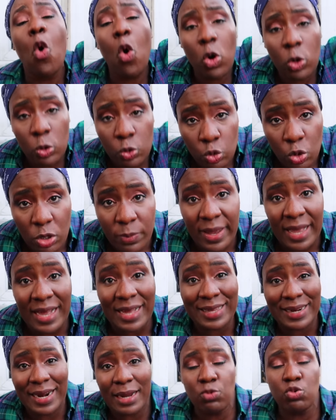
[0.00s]
old
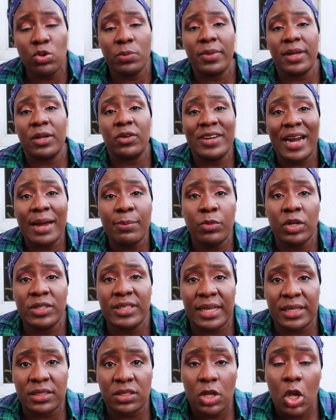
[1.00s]
women, grand women,
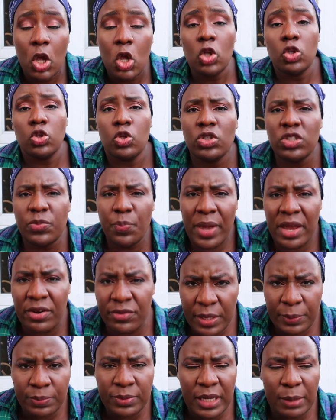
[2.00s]
grandmothers? Don't
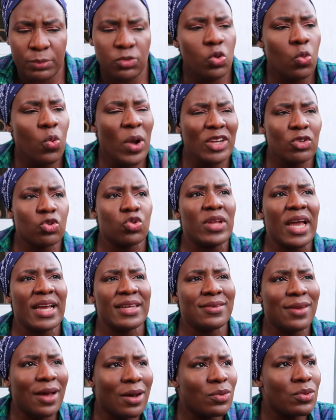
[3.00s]
men rape them? So why should
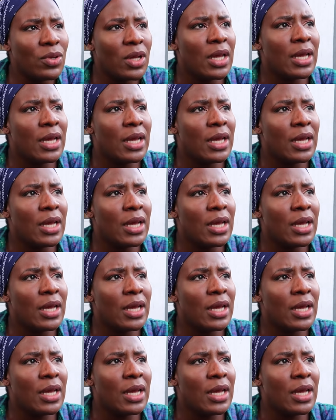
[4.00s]
I now